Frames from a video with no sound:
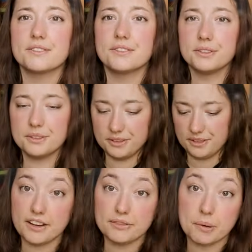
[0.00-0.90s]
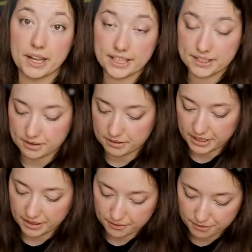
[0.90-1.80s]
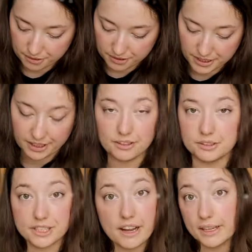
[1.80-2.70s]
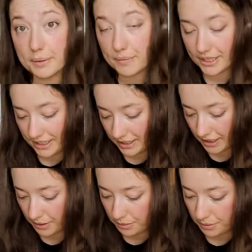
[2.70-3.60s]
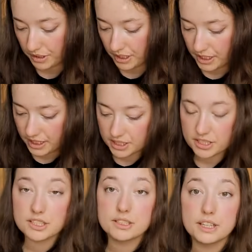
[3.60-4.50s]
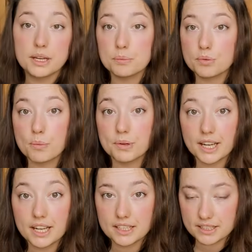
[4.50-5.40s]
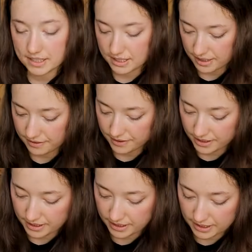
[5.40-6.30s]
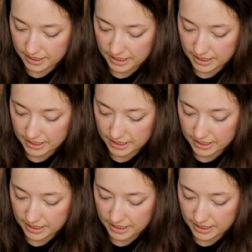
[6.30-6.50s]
if you have plants already for a long time and you just keep propagating stuff, then